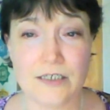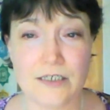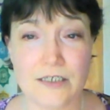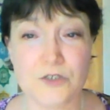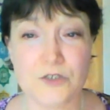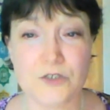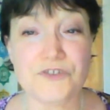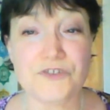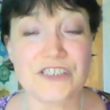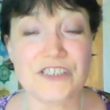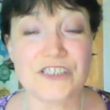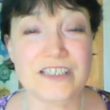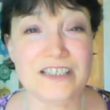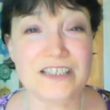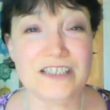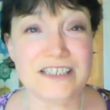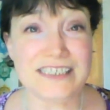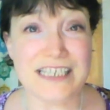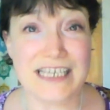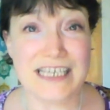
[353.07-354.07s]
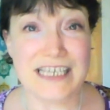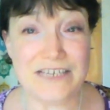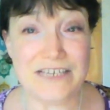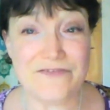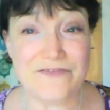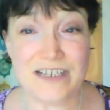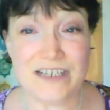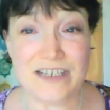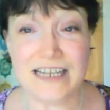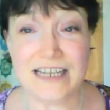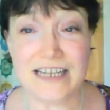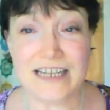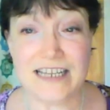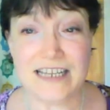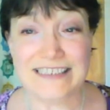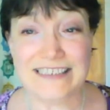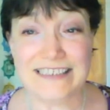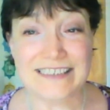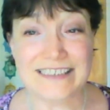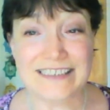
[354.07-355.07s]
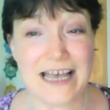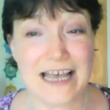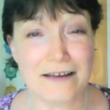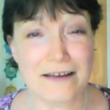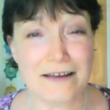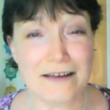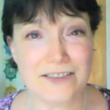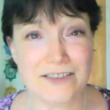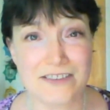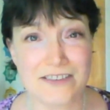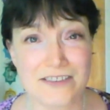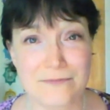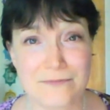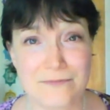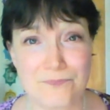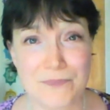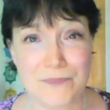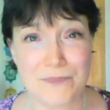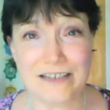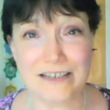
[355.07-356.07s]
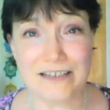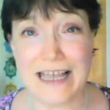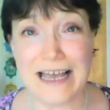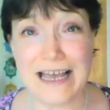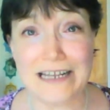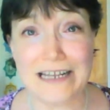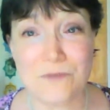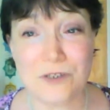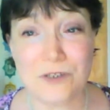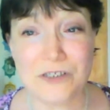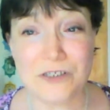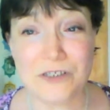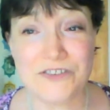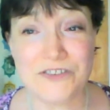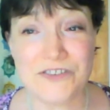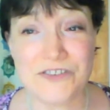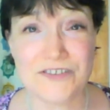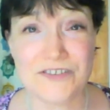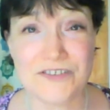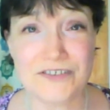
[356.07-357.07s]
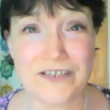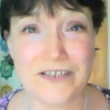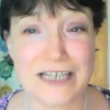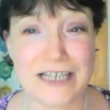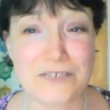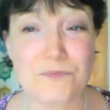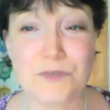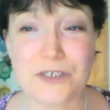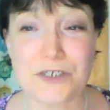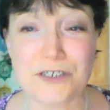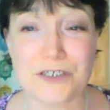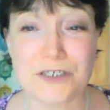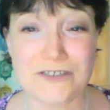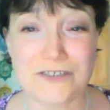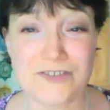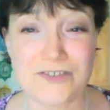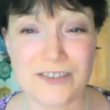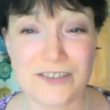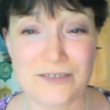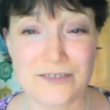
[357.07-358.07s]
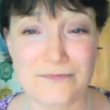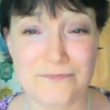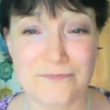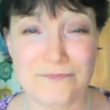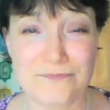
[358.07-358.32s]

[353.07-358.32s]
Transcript: You see this even in insects and animals and birds.